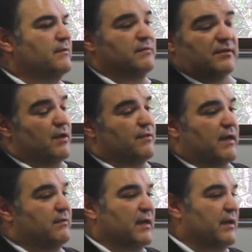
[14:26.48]

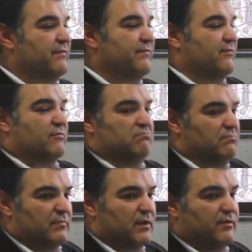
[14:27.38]
they've
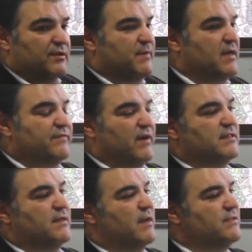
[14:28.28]
in the space of
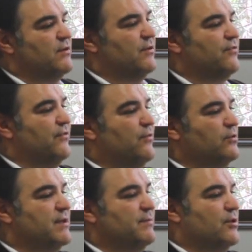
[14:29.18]
18 months gotten through
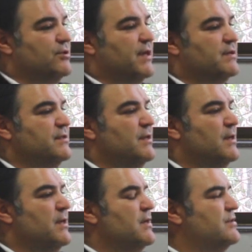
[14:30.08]
14 projects.
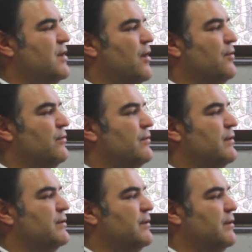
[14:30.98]
So
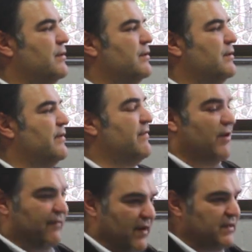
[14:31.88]
they're very
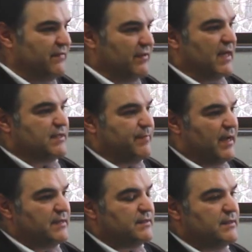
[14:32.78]
effective in that
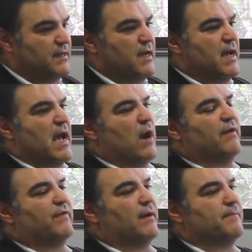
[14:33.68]
space.
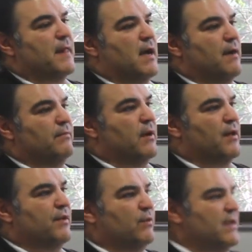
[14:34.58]
However, I
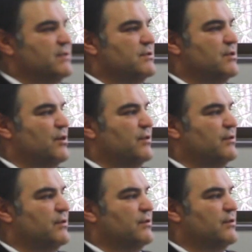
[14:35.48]
think we need to
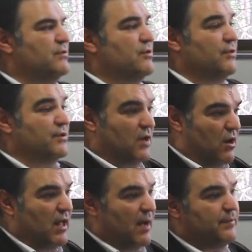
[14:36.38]
turn the
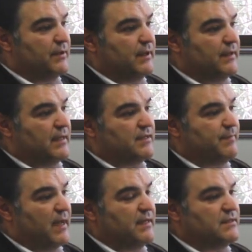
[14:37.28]
dial up in that
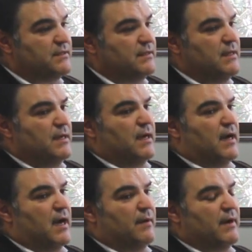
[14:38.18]
space
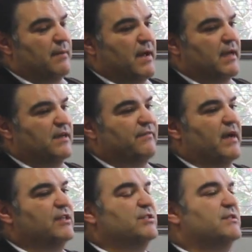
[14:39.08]
and make
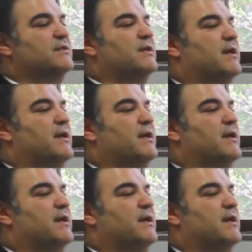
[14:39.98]
innovation